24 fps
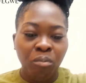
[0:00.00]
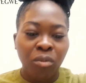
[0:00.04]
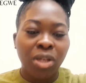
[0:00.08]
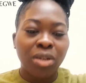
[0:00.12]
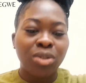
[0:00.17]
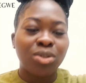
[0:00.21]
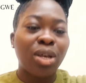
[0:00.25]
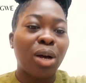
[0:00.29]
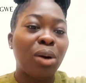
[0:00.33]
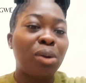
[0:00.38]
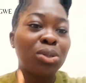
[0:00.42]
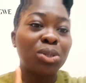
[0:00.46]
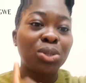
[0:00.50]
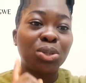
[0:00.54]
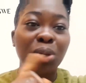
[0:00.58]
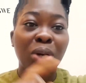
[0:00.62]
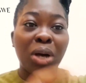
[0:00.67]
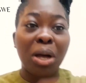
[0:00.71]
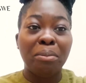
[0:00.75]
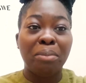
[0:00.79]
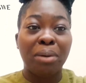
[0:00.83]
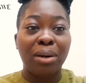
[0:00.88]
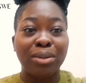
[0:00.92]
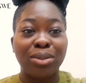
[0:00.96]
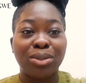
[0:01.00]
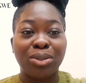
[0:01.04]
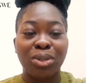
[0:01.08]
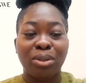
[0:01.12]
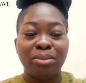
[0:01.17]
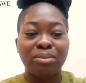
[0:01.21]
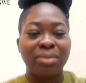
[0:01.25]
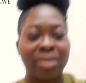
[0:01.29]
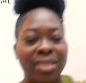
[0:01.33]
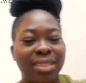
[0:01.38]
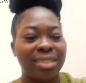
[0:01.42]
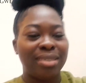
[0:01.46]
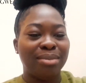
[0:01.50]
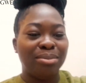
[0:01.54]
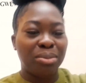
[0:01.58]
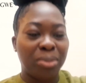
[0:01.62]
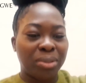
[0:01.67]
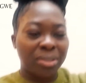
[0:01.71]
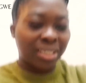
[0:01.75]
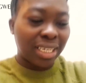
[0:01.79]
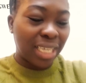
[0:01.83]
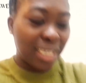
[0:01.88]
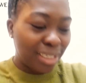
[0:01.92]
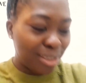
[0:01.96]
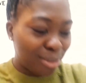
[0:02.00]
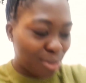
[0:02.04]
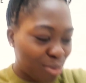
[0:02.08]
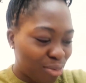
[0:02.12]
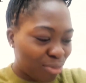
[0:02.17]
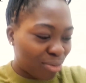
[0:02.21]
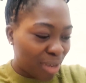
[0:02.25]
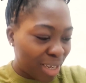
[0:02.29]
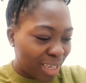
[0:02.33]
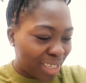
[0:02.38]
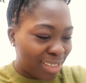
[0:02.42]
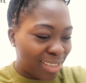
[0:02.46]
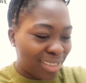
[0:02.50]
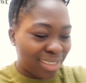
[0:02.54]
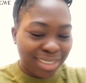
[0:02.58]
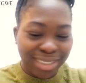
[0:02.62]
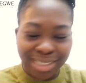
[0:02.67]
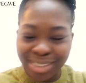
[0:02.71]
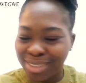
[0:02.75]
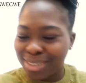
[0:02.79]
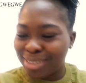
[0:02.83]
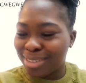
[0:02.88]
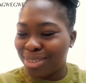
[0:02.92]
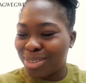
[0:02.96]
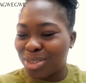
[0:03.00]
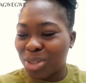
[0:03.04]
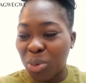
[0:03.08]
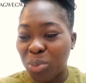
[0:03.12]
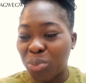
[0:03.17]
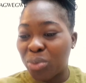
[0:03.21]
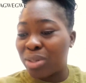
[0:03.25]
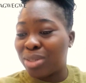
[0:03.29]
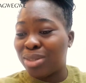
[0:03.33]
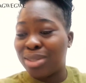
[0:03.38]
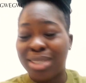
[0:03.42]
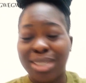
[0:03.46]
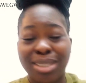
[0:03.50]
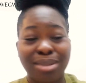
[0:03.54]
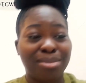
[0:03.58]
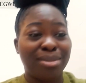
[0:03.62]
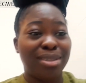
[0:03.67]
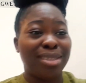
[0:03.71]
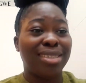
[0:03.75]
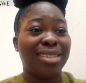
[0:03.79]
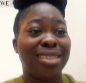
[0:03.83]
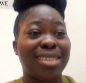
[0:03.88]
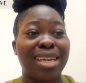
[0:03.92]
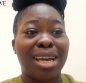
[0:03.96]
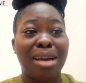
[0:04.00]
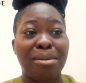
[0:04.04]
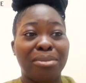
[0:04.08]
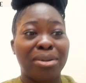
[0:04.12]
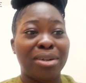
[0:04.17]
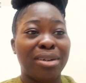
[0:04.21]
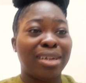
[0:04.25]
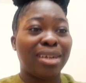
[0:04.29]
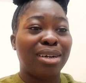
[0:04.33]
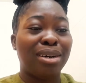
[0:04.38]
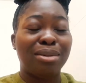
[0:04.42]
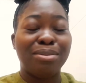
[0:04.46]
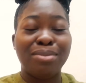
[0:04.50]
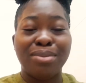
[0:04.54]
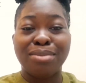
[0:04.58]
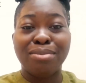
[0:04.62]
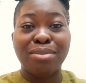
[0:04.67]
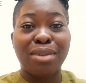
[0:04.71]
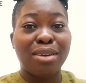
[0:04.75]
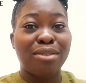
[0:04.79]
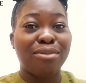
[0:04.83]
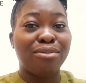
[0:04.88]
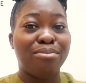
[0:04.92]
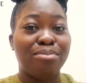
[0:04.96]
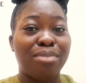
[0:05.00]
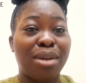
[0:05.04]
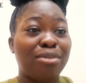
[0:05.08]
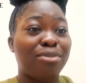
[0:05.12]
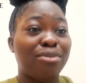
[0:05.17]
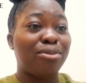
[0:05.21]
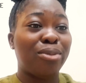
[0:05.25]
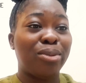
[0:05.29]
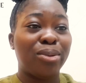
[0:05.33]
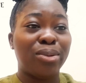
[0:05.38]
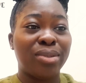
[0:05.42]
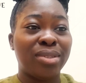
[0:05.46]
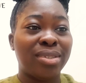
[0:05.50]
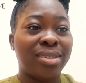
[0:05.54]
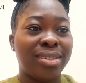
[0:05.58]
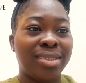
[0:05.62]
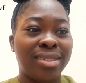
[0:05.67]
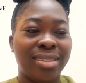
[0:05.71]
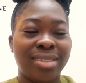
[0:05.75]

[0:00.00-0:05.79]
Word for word: so i want to talk about something but i need to find somewhere to keep this camera i'll be my my phone